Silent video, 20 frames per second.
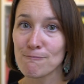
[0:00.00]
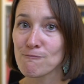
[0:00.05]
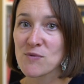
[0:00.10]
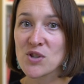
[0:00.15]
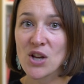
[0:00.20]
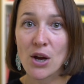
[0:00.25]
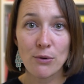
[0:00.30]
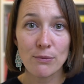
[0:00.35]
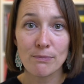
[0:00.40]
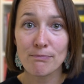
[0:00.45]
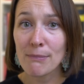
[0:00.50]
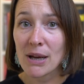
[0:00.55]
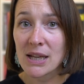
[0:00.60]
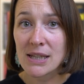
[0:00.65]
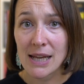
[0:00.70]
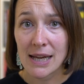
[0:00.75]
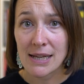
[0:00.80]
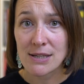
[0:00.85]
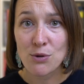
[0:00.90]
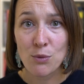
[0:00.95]
So
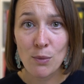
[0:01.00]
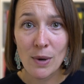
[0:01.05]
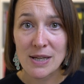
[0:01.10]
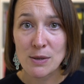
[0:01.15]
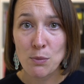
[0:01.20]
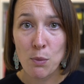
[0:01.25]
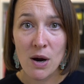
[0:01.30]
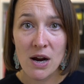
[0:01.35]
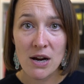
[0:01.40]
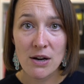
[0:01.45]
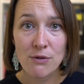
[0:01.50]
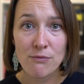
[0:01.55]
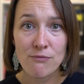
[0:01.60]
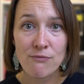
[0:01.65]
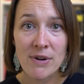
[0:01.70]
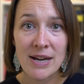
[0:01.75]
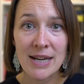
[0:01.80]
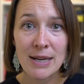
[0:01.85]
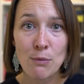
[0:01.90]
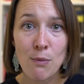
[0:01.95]
Mondays always work
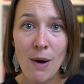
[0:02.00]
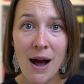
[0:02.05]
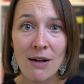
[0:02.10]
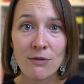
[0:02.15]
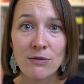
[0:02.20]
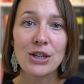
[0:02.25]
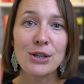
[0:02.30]
really well.